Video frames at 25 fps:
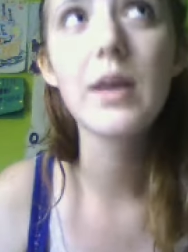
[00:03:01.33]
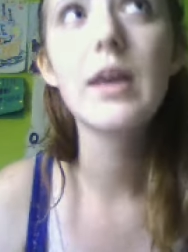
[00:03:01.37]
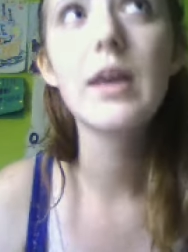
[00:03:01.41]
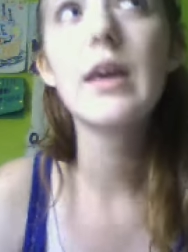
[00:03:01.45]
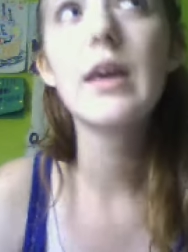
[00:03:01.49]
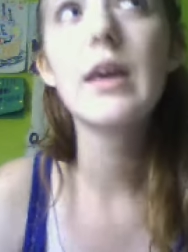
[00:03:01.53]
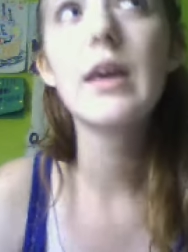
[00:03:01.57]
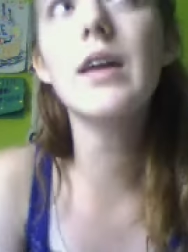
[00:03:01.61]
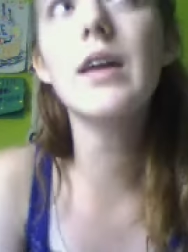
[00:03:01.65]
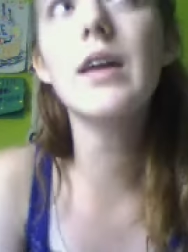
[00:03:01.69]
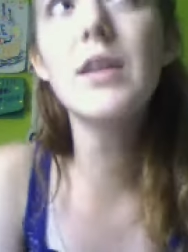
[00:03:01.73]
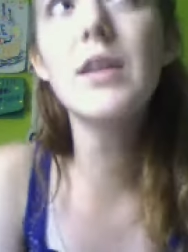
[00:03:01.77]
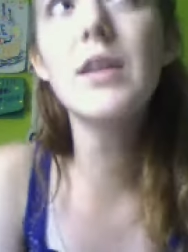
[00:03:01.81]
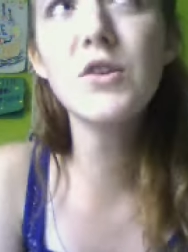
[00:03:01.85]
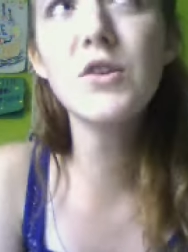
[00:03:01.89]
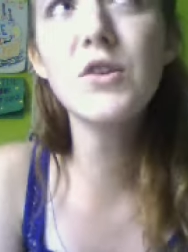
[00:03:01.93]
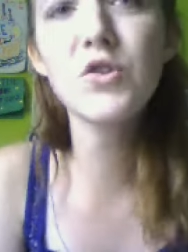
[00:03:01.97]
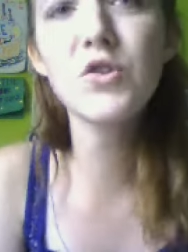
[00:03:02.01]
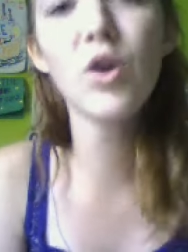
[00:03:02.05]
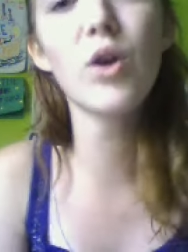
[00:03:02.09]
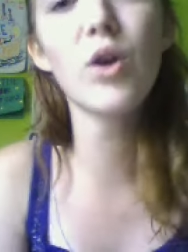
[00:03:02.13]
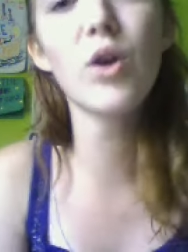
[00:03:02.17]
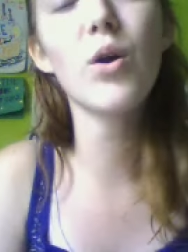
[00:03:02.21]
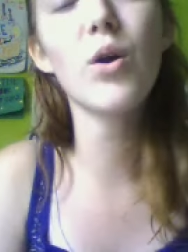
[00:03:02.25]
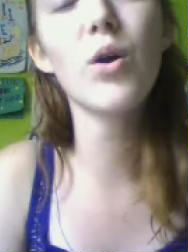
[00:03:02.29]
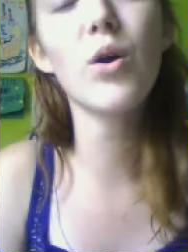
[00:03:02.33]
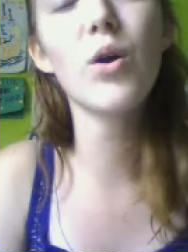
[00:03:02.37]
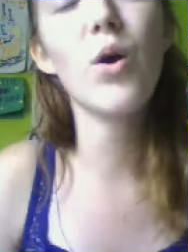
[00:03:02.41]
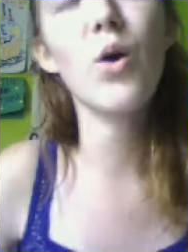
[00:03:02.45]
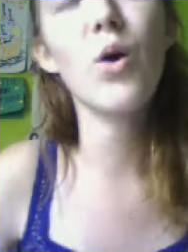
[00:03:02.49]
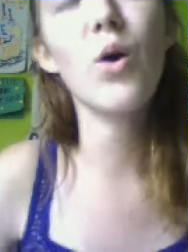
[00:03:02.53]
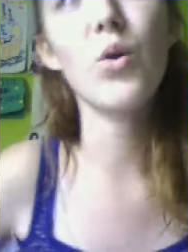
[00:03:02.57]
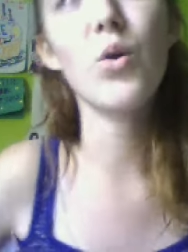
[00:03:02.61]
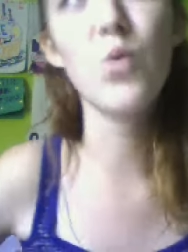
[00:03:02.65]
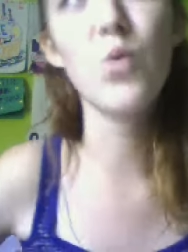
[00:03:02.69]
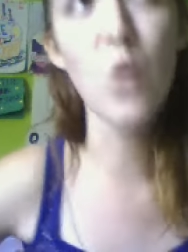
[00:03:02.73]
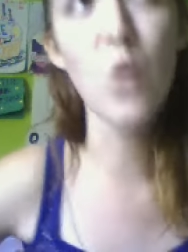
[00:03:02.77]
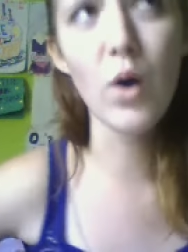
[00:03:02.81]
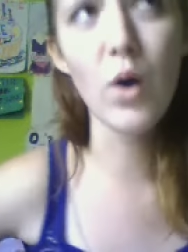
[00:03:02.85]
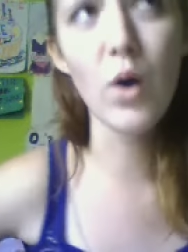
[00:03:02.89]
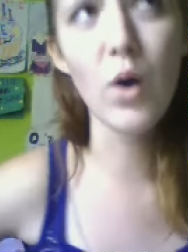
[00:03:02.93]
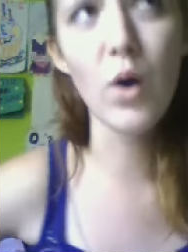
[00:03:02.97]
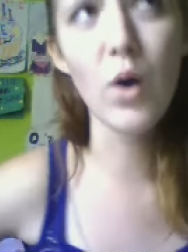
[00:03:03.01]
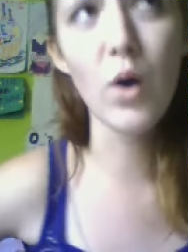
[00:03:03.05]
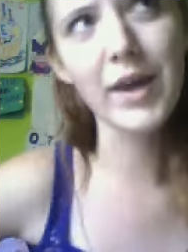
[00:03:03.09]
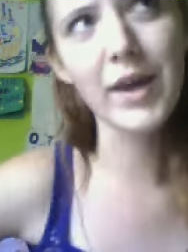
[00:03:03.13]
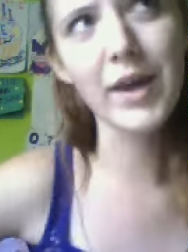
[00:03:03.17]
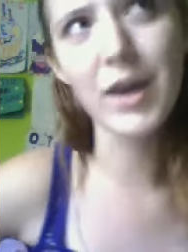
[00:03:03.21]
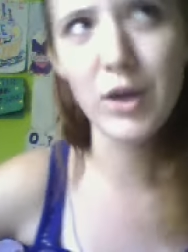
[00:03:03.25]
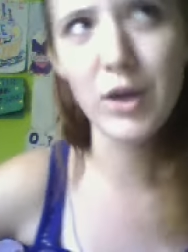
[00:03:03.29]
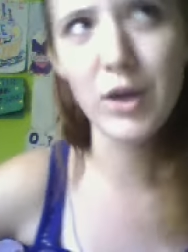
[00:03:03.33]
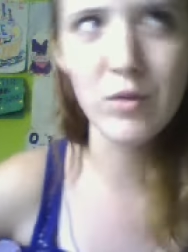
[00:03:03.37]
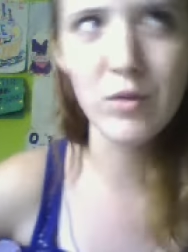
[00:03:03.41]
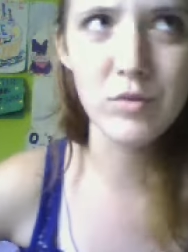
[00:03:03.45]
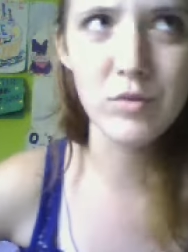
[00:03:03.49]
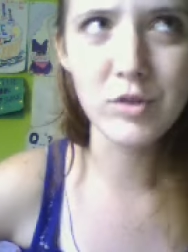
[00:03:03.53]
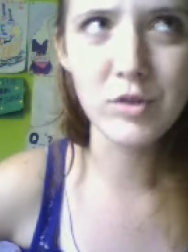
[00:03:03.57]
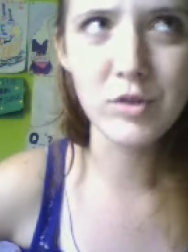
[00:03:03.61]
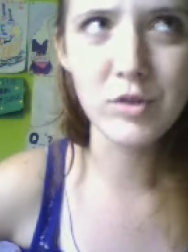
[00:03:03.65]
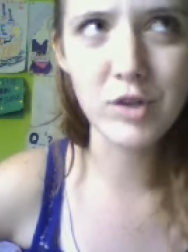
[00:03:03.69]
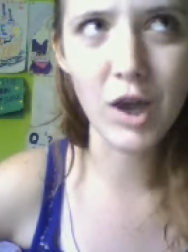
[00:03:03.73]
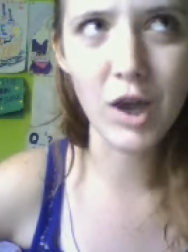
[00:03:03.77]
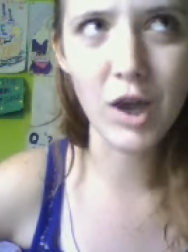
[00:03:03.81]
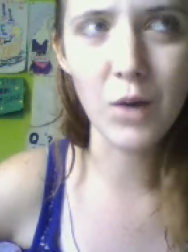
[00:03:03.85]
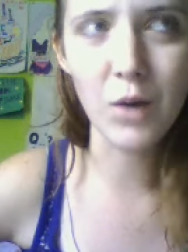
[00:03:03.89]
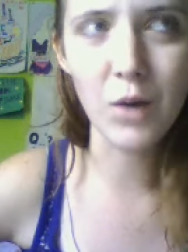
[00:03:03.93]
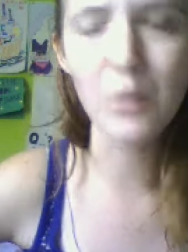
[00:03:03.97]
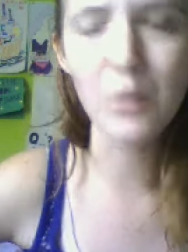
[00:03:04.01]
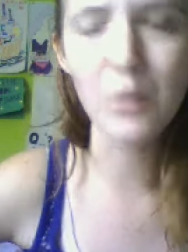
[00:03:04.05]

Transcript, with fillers: And he's like, no, I can't give you a towel.